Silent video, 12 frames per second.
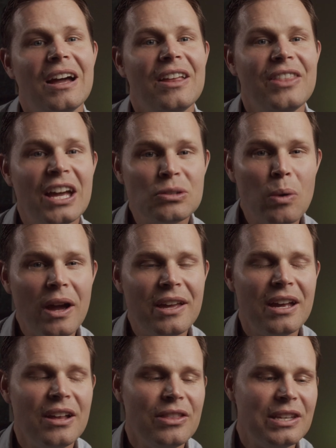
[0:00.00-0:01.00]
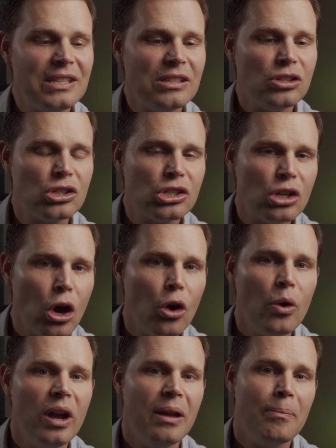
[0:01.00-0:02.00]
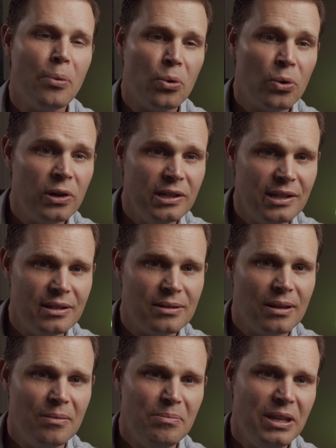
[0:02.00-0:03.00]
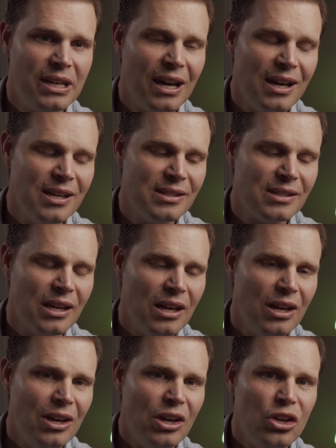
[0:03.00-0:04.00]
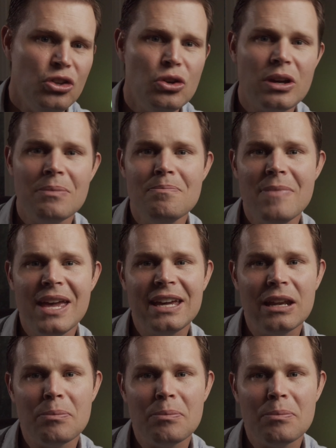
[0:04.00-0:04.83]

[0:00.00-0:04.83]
That's why this is so important, because you can make it